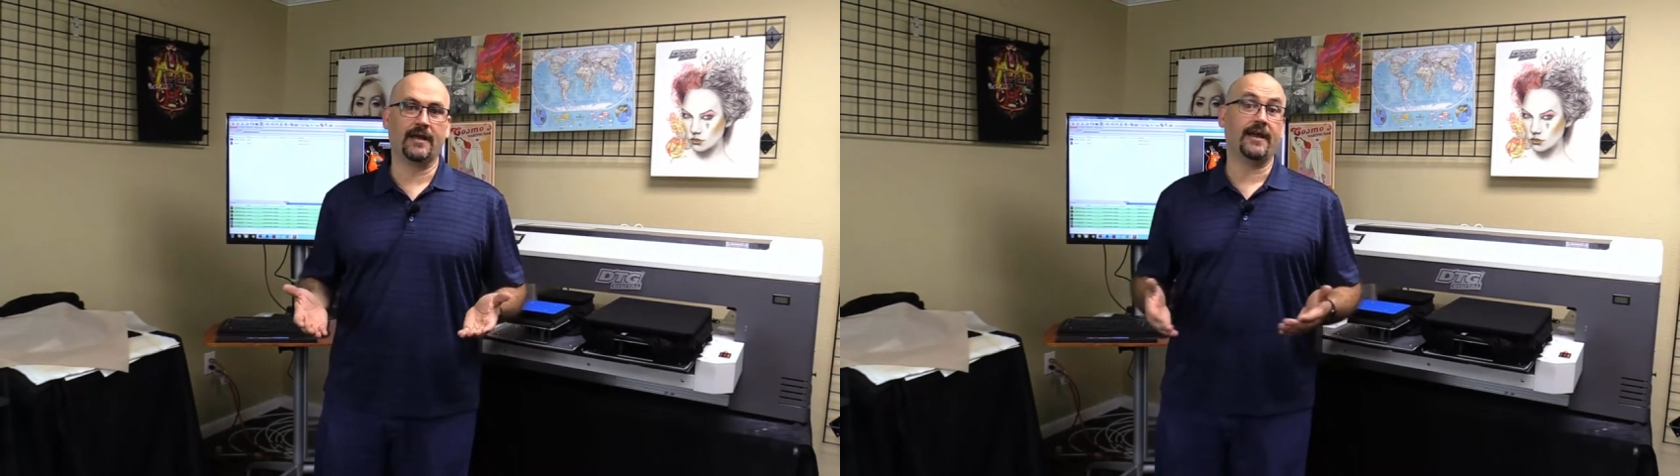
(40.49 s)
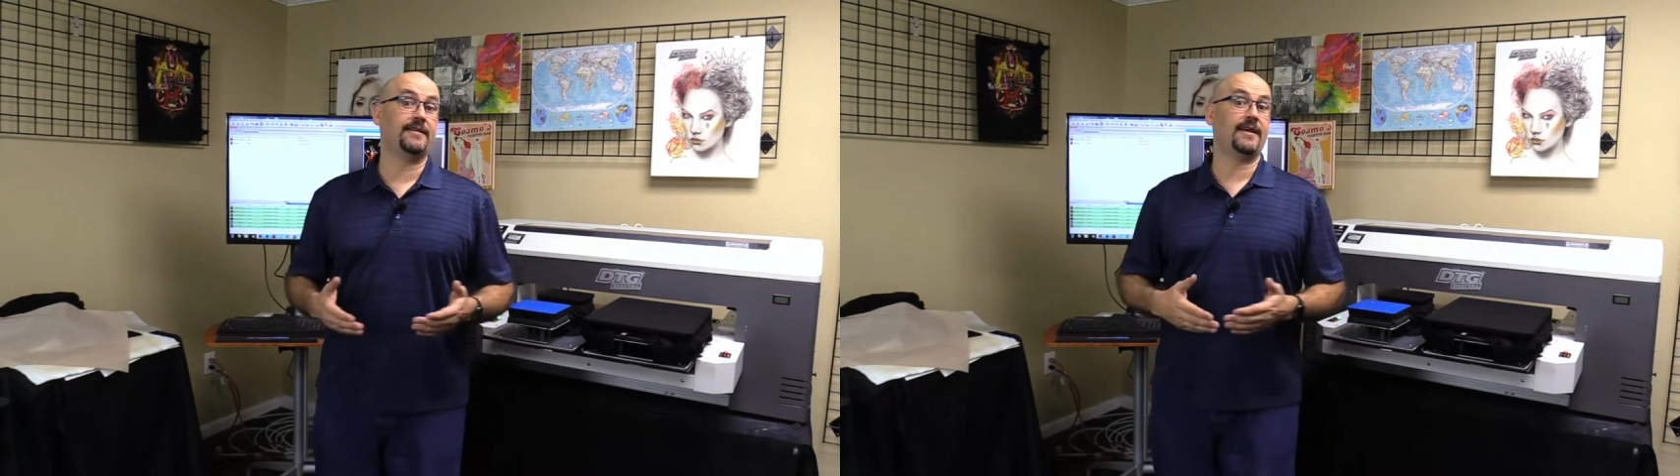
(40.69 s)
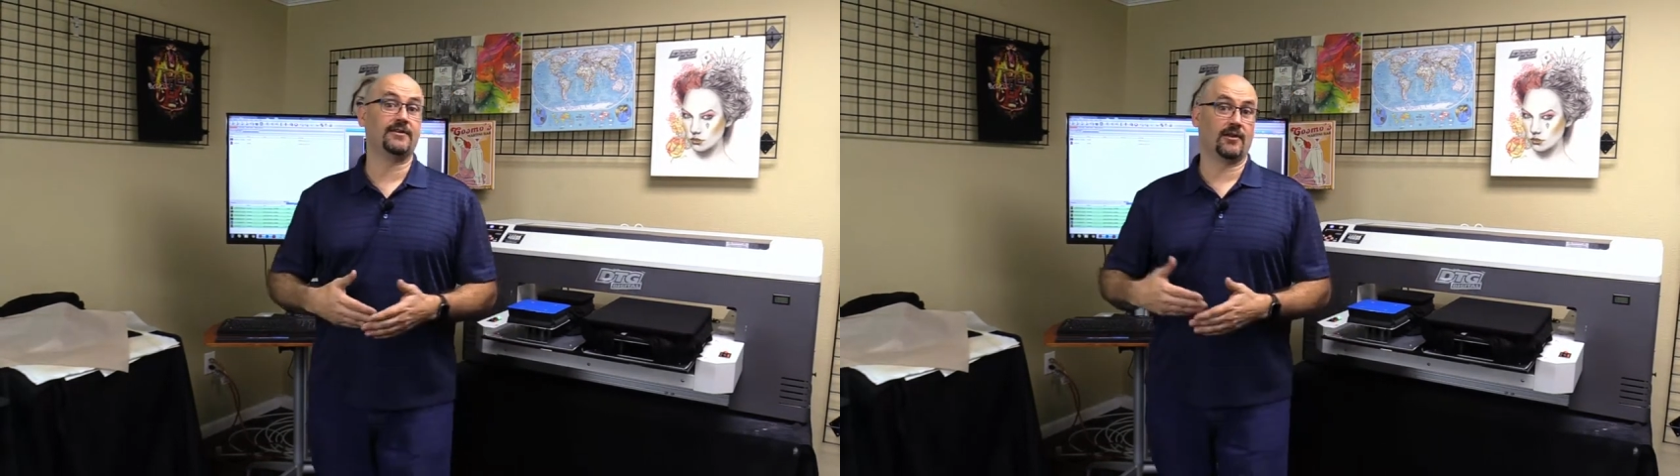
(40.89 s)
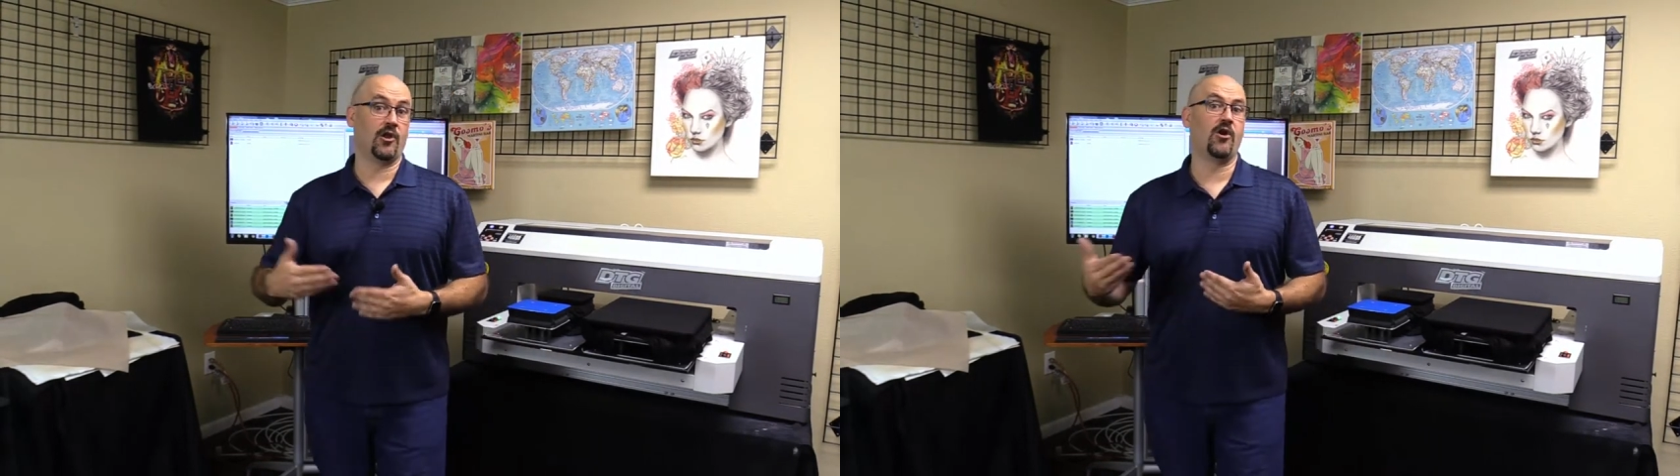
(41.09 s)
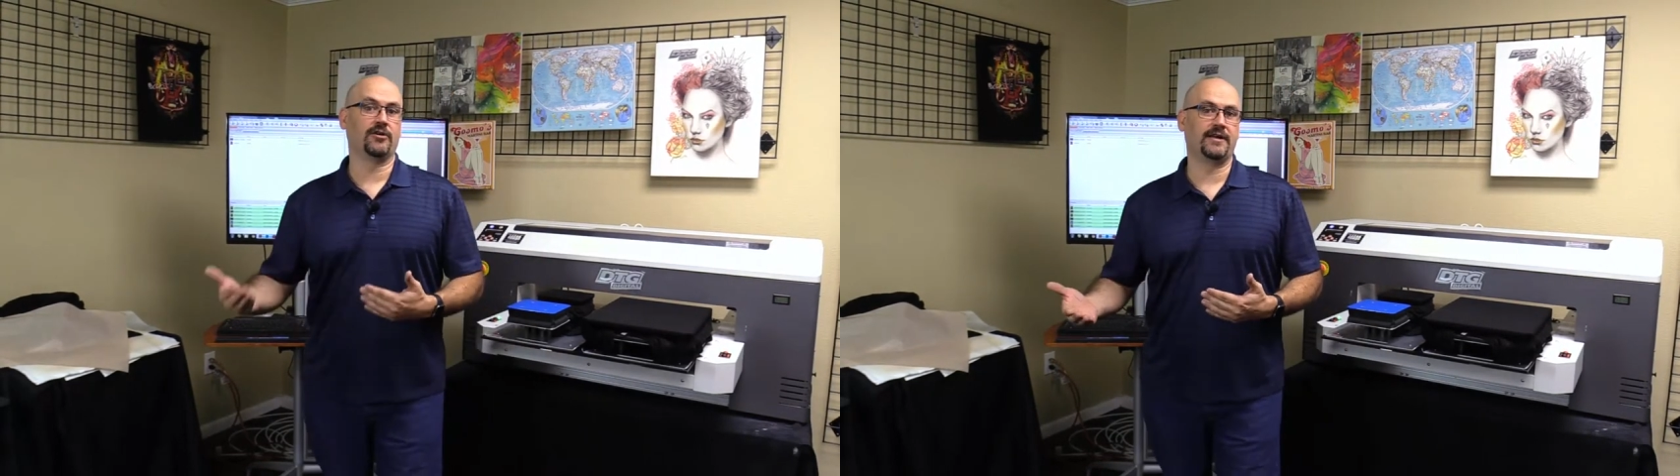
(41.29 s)
It takes a
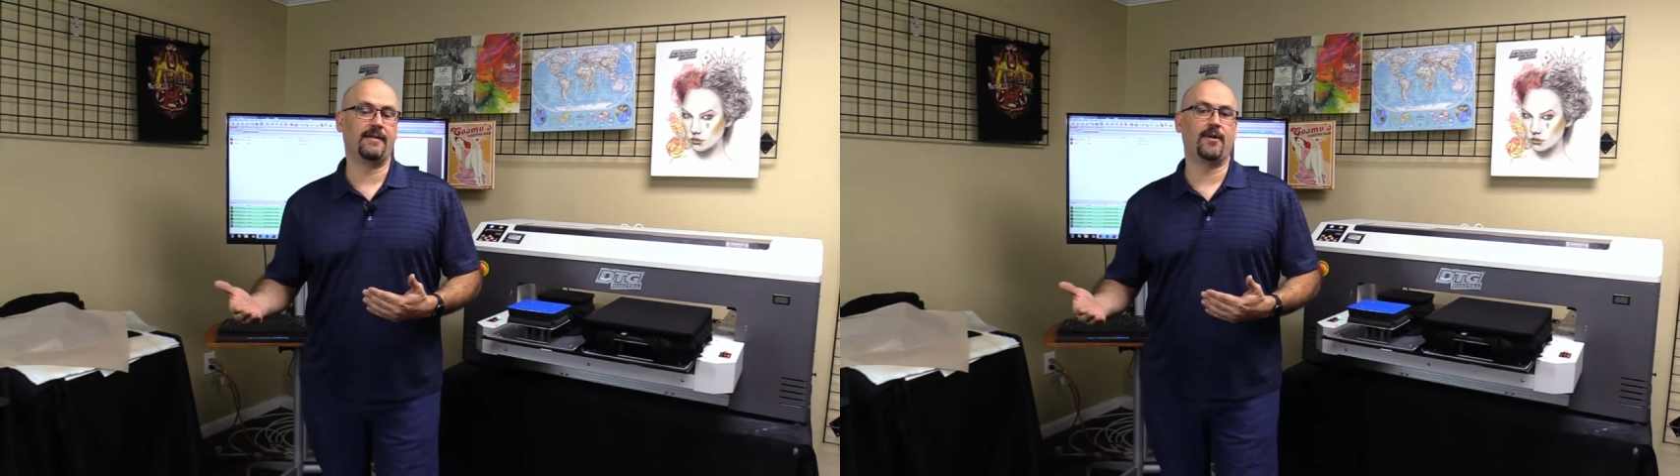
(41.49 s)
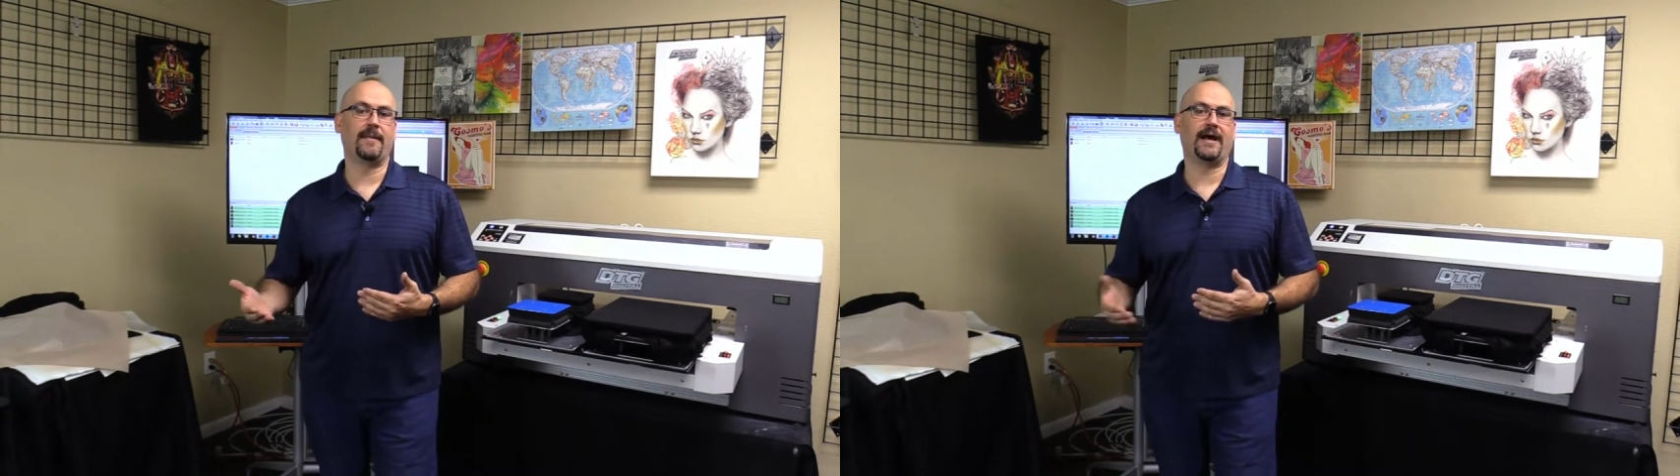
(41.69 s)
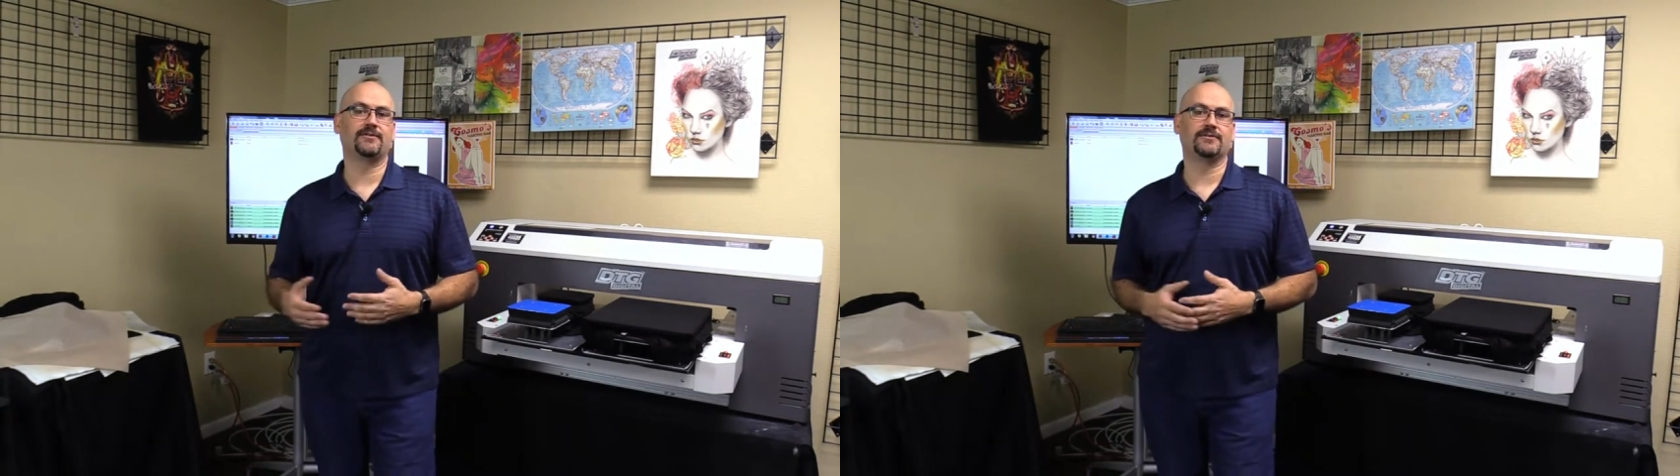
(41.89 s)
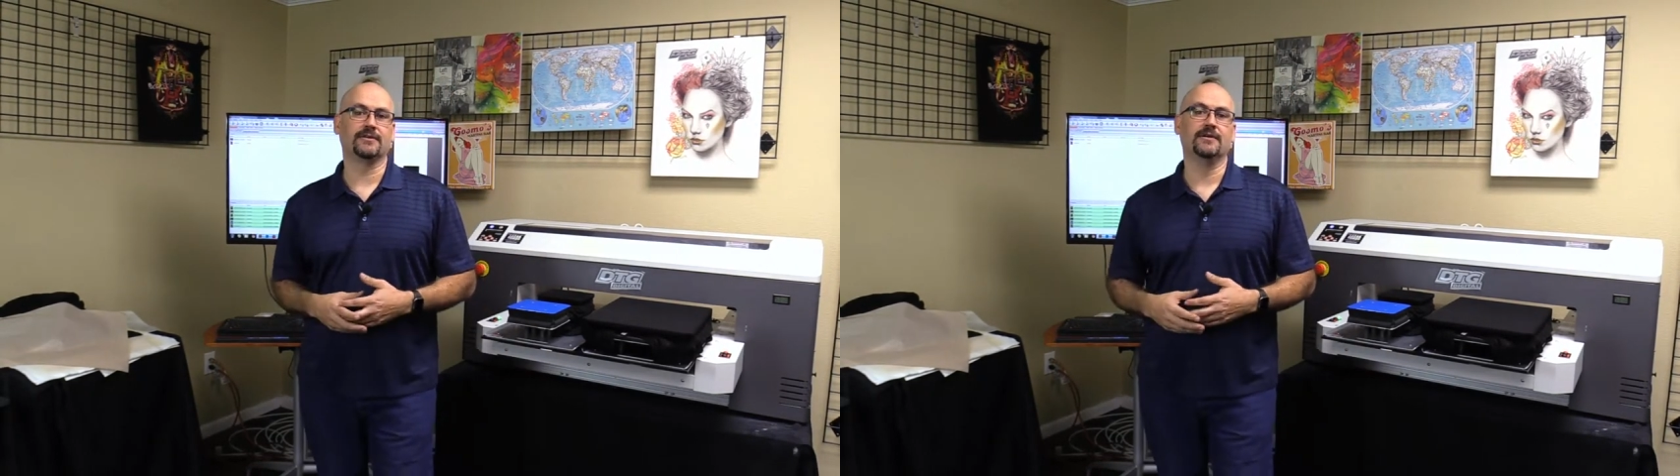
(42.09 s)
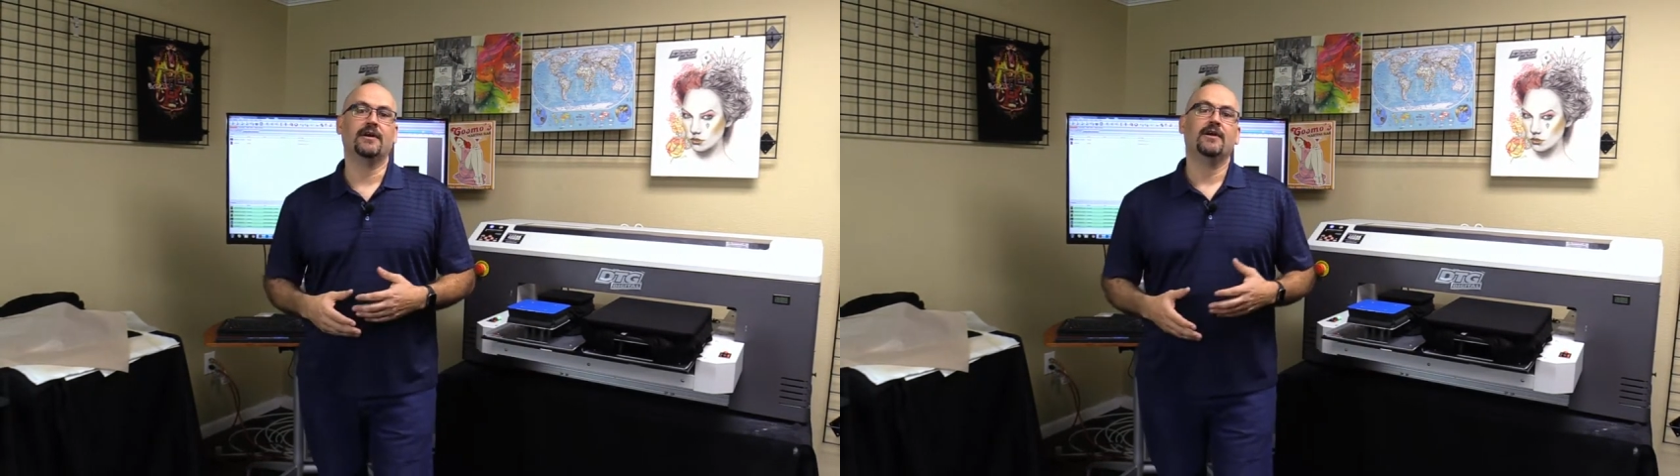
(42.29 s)
long time to master.